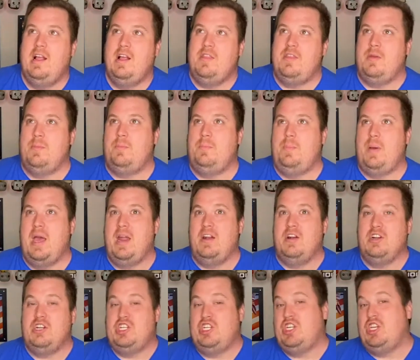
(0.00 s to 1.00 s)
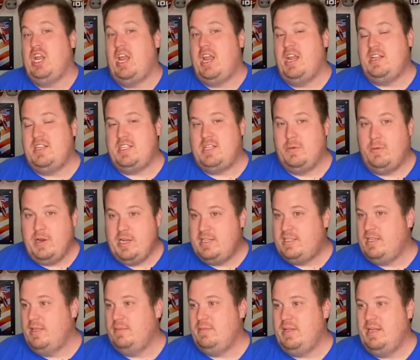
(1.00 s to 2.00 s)
the better chance to win
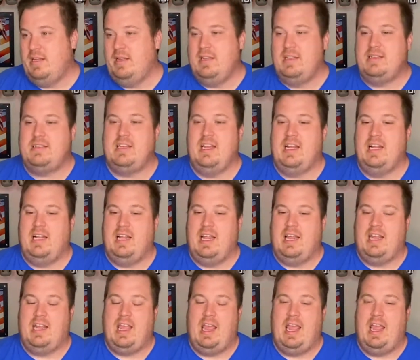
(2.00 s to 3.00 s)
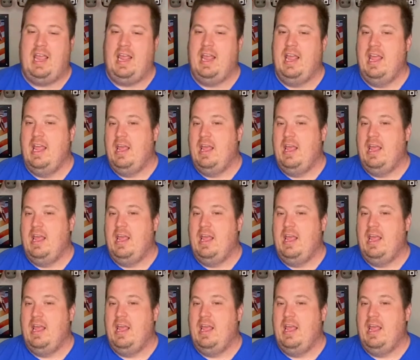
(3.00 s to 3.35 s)
something than, say, like a